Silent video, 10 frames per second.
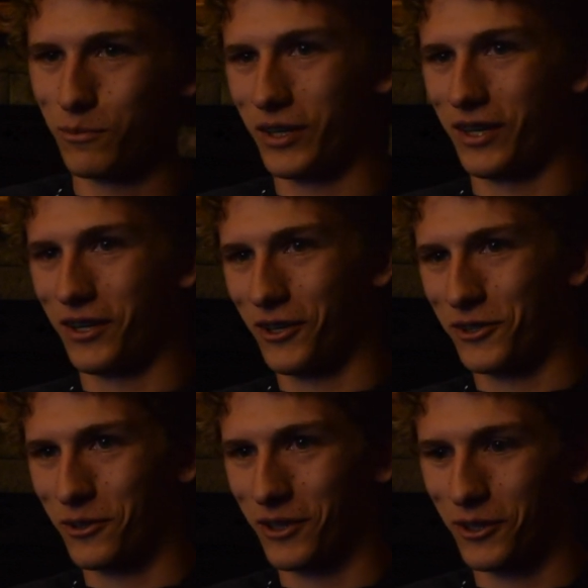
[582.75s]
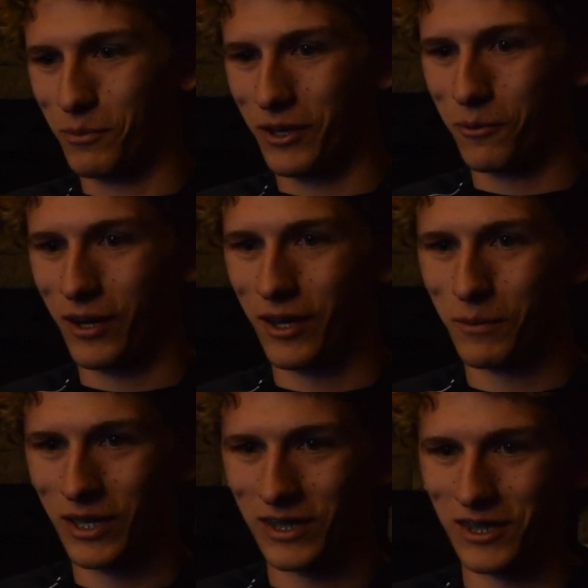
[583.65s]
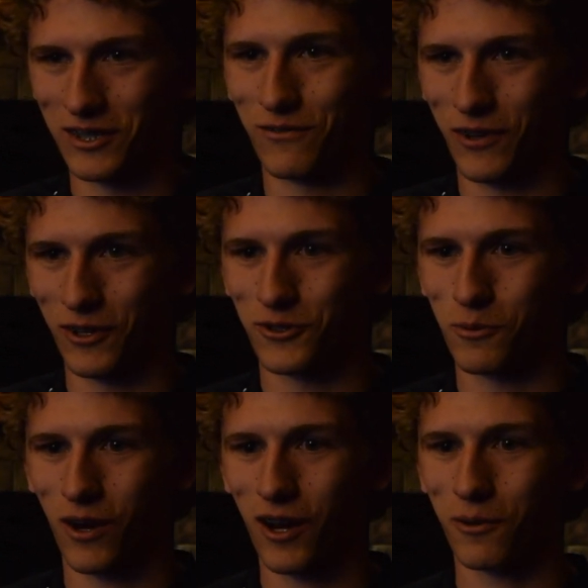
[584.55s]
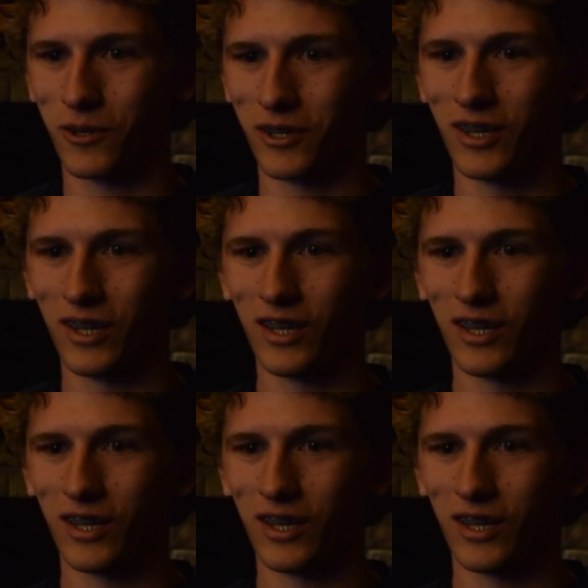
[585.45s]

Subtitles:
but also a little bit away because I just felt super awkward.